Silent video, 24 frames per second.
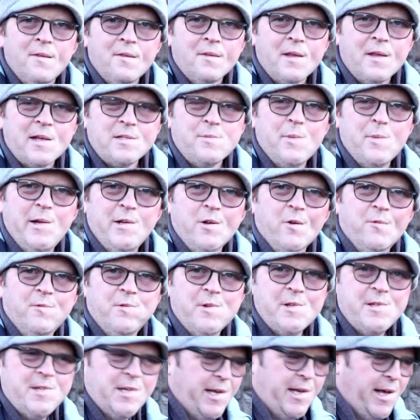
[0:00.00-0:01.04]
That's me done
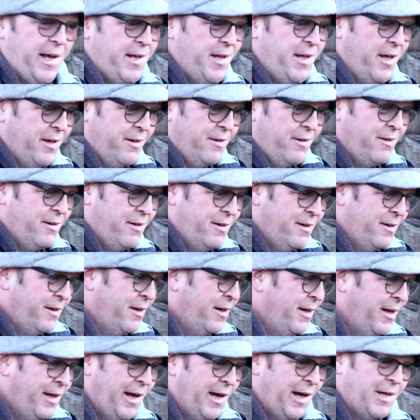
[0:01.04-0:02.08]
for today.
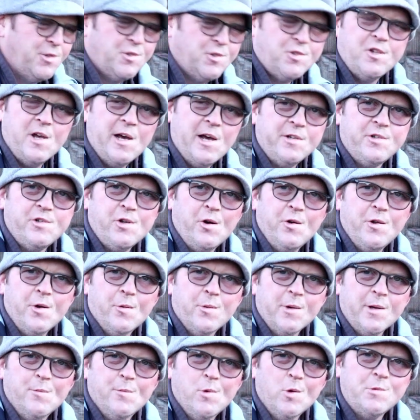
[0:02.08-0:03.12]
I just thought I'd show you
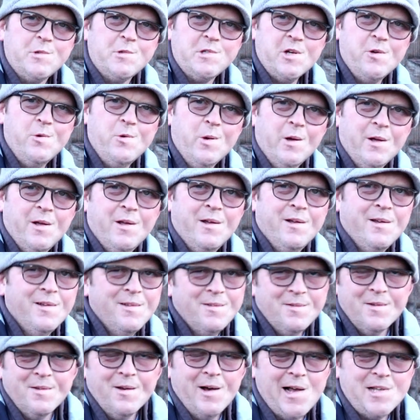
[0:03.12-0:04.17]
what I'm up to.
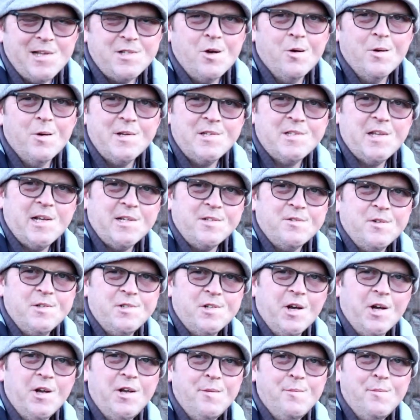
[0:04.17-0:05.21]
As always, thanks for
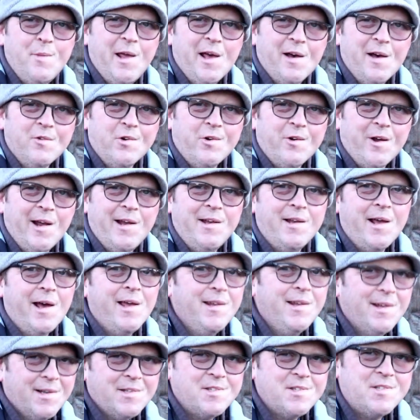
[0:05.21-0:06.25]
joining me. Have a great
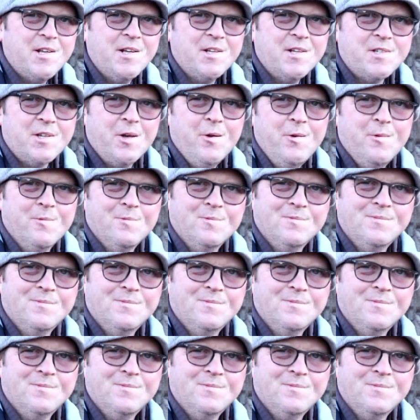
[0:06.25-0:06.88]
day, and I'll see you soon.